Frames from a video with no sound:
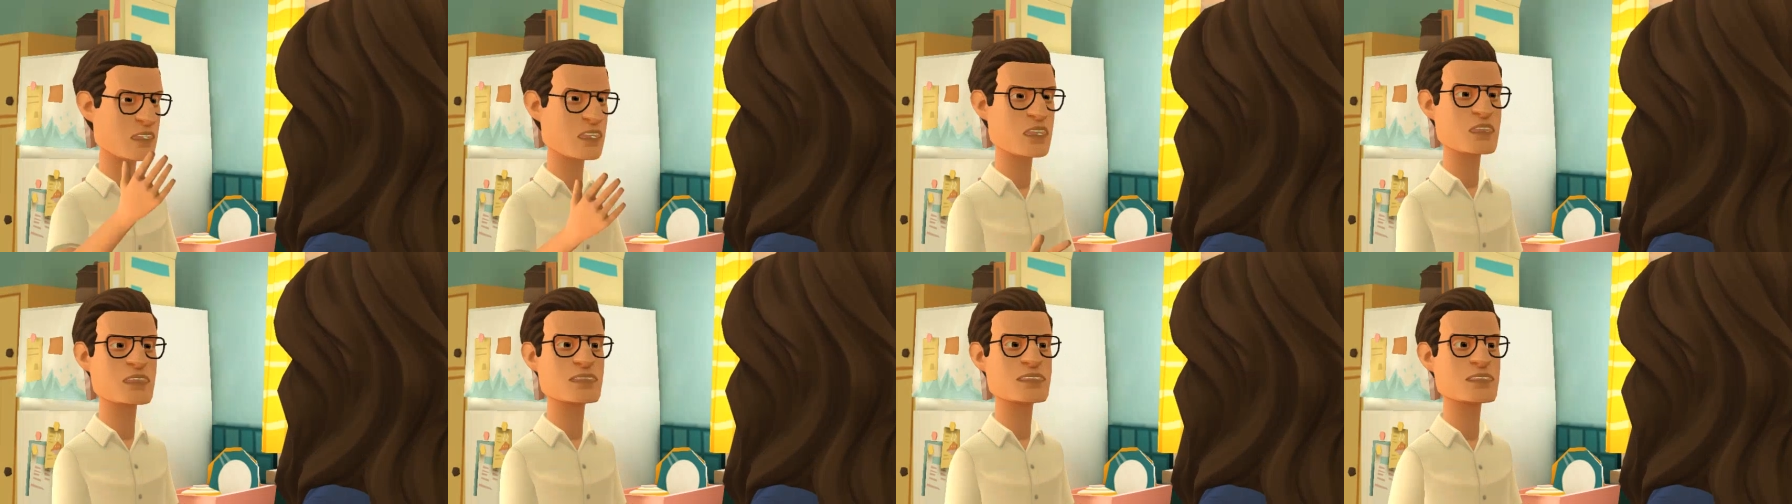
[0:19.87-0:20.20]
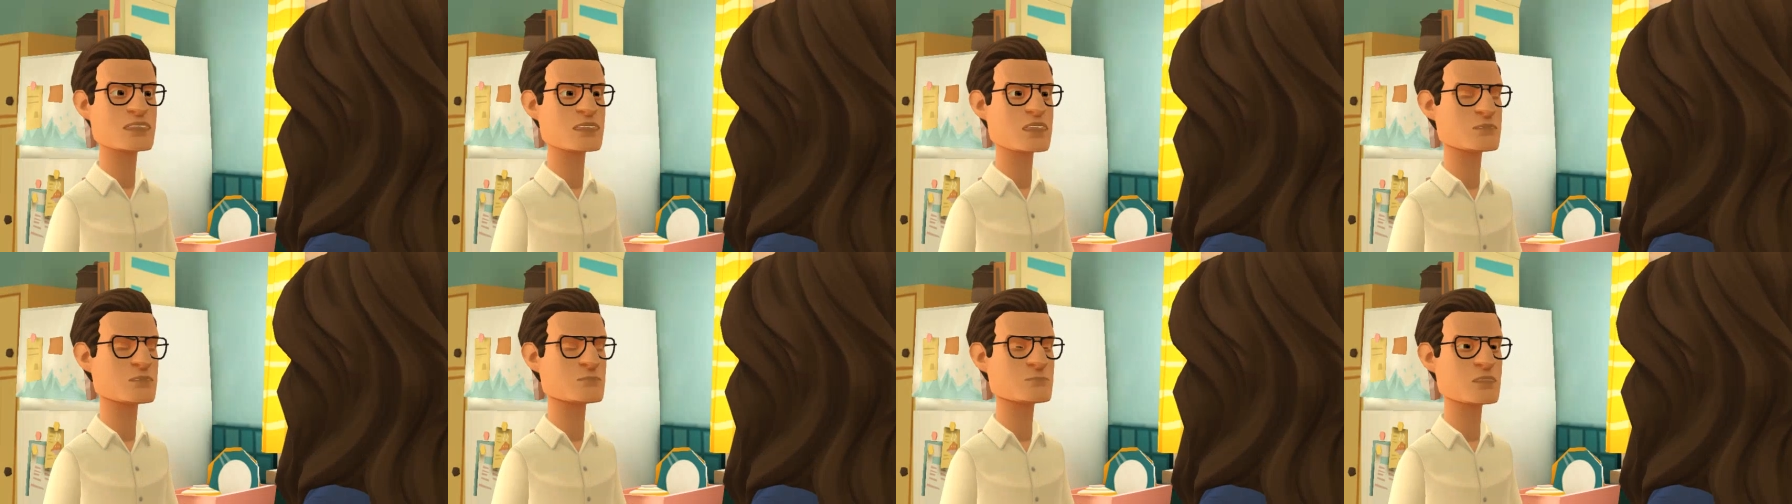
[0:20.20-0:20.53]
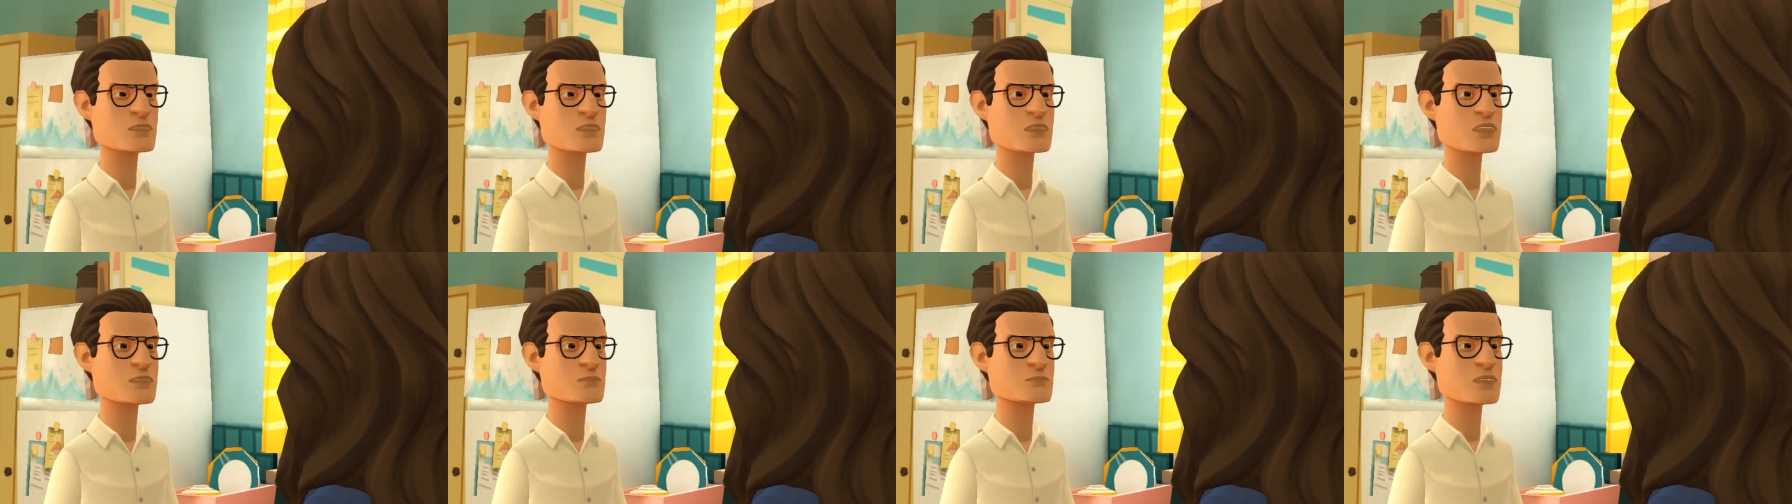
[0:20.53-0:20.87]
that I could
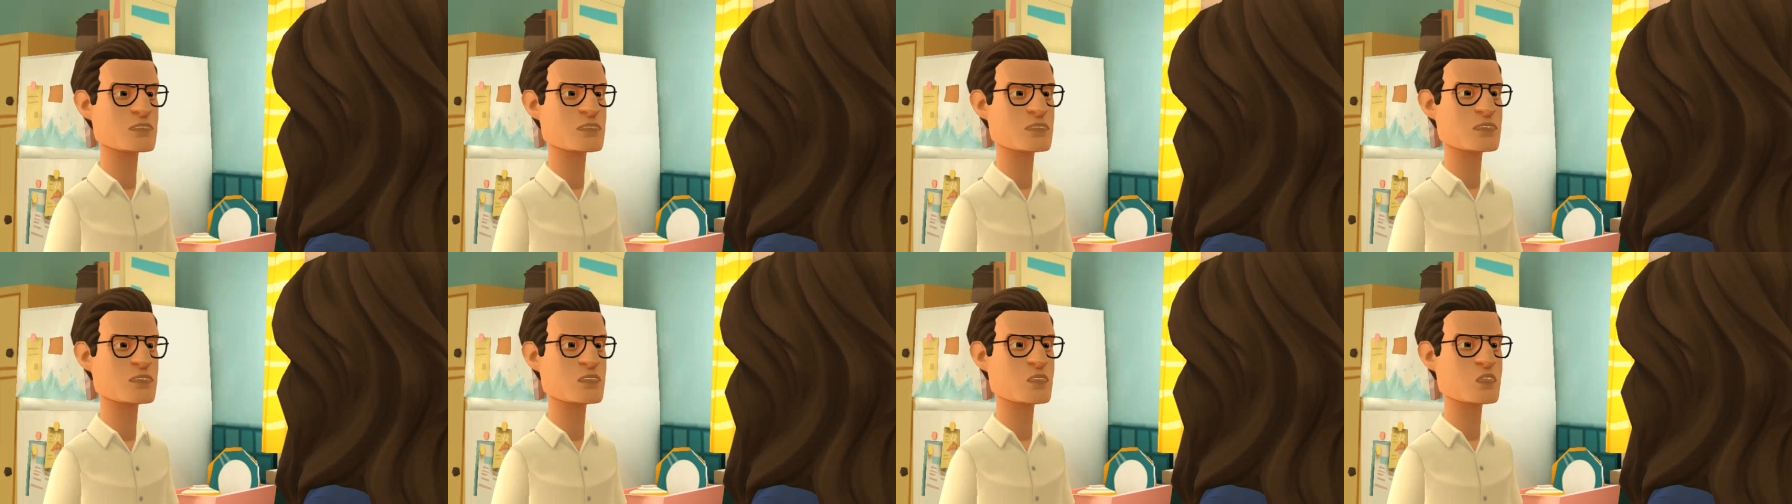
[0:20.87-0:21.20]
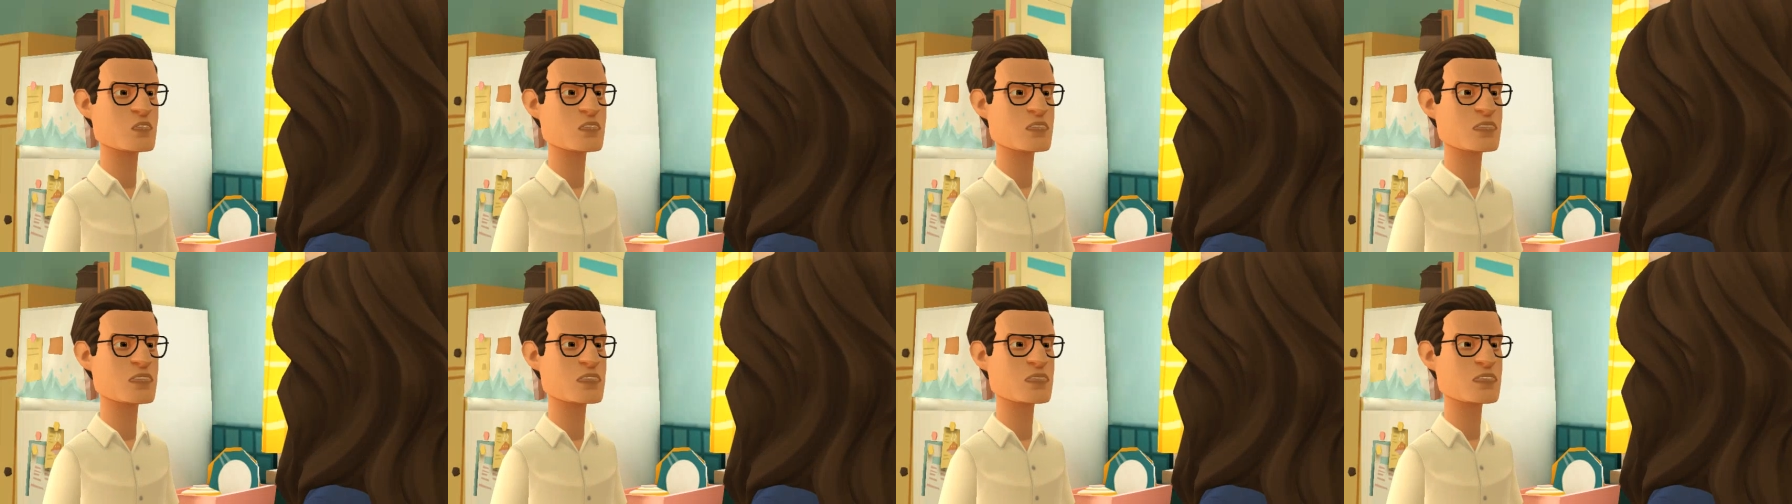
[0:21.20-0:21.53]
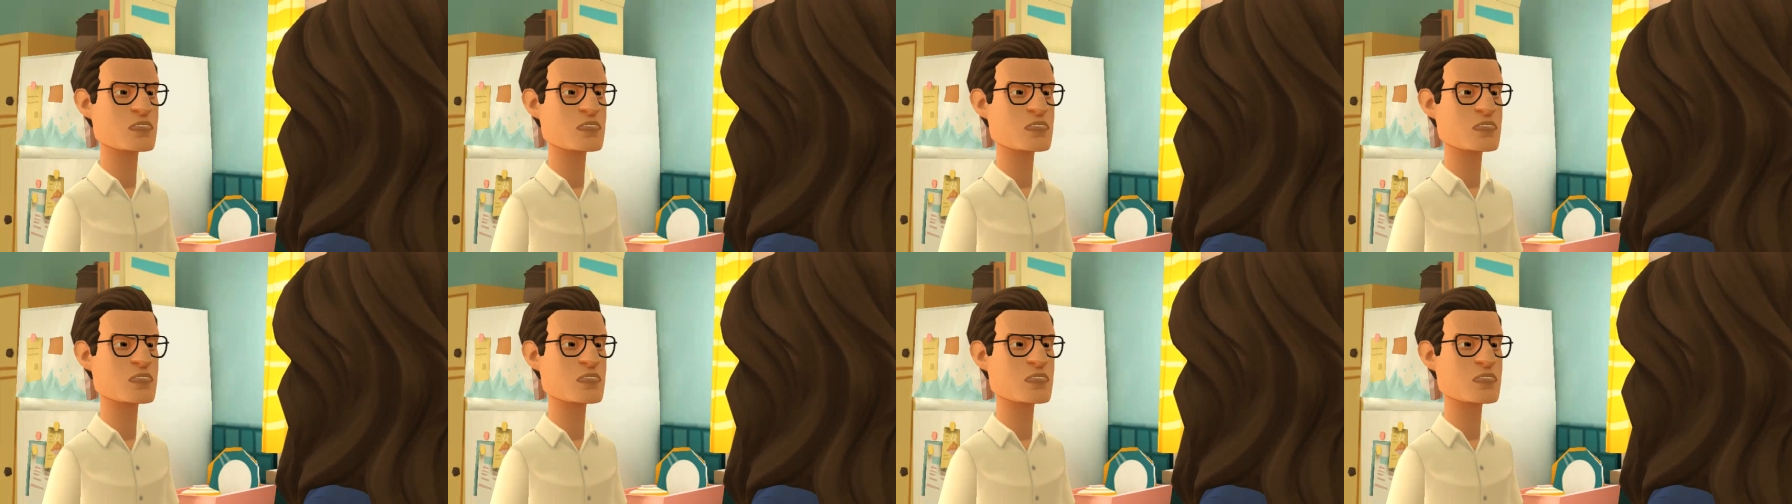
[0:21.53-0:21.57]
pick up the children